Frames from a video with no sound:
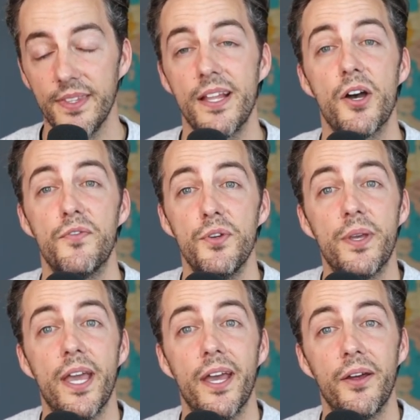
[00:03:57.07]
Now, if you
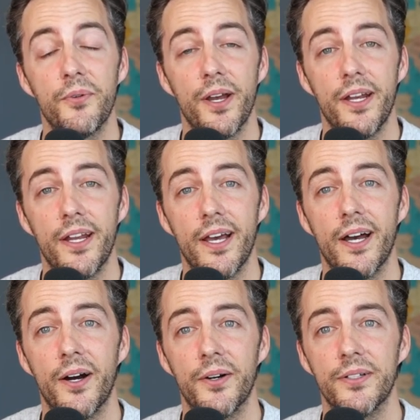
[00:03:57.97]
can right
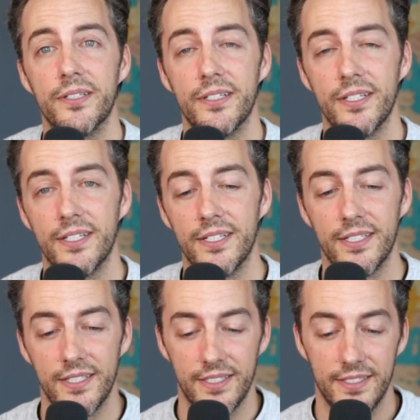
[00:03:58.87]
now,
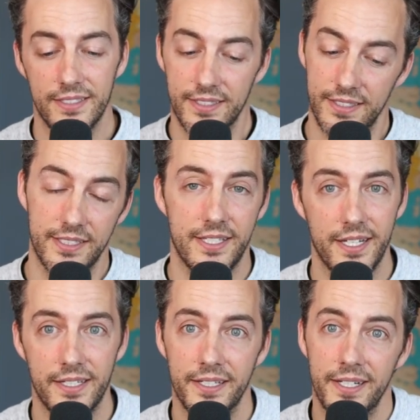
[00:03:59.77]
let's
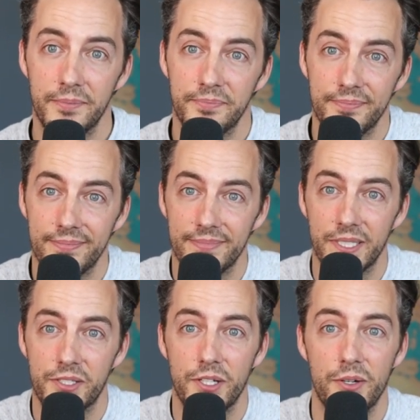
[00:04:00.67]
get on up.
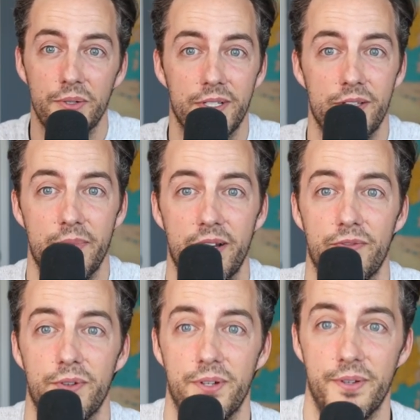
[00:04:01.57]
Let's go. Could the
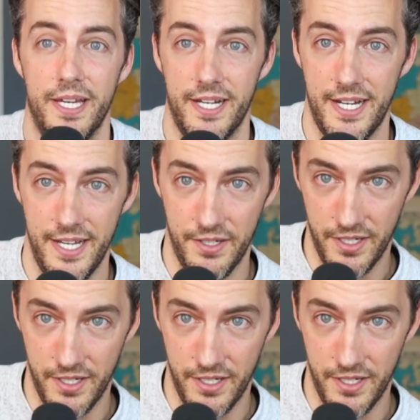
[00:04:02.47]
microphone go that high?